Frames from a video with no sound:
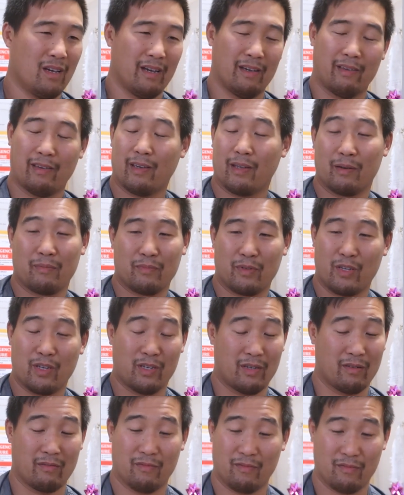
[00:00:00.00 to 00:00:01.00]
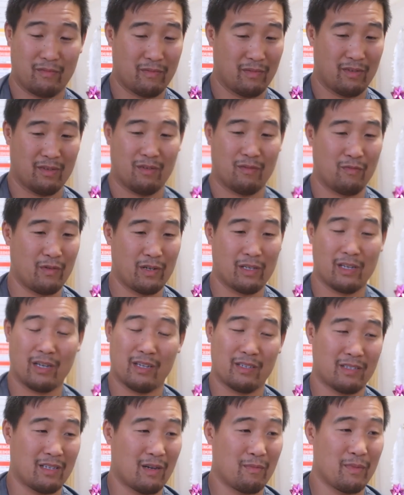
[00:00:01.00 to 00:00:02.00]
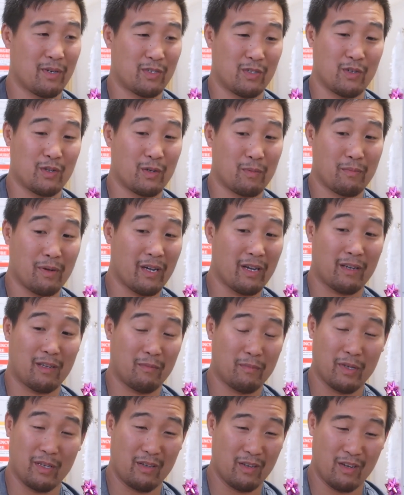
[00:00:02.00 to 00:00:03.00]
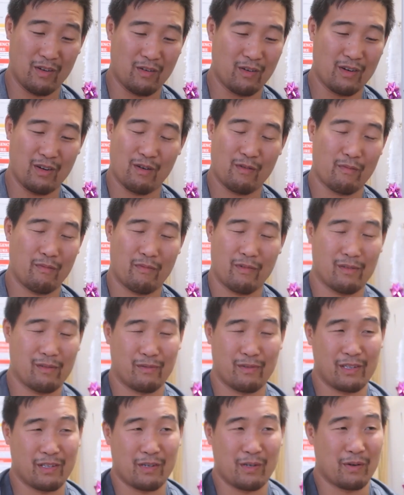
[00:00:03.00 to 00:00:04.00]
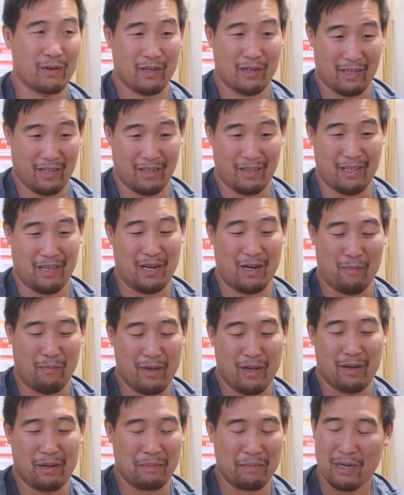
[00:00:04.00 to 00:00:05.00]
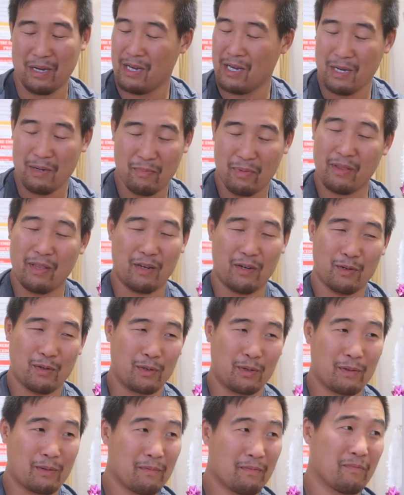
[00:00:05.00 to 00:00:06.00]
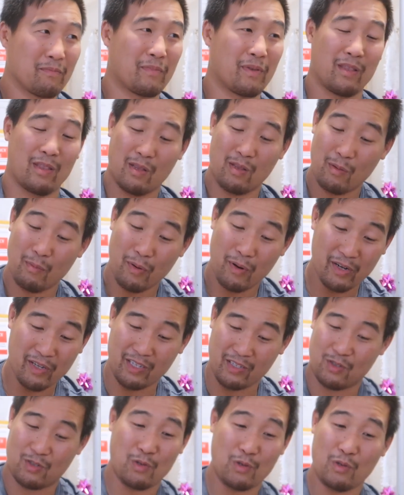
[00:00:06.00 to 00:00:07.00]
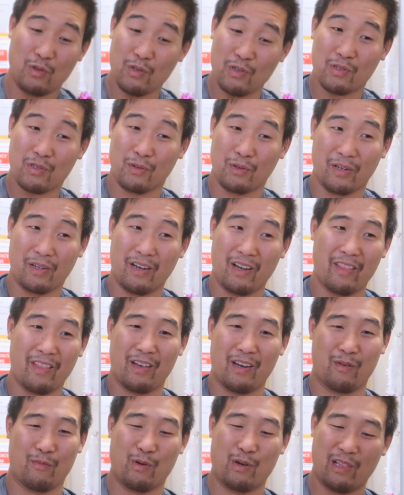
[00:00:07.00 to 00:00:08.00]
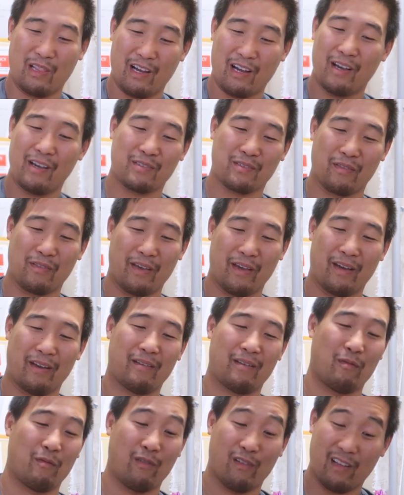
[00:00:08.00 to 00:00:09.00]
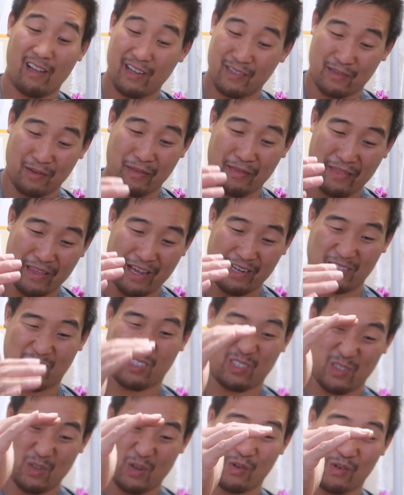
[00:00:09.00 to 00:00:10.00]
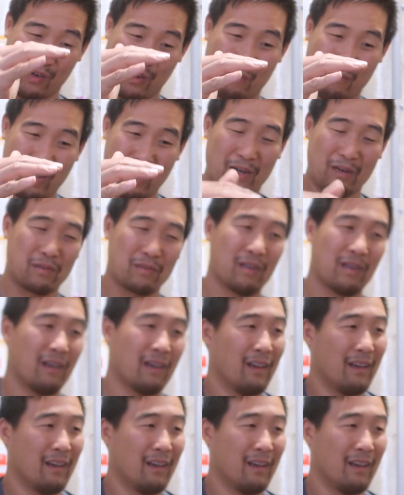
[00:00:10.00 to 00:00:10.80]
Again, you can realize how much you can pack, but you really don't need to eat that amount. But they do. Then the body gets too used to it, and it relies on that certain amount.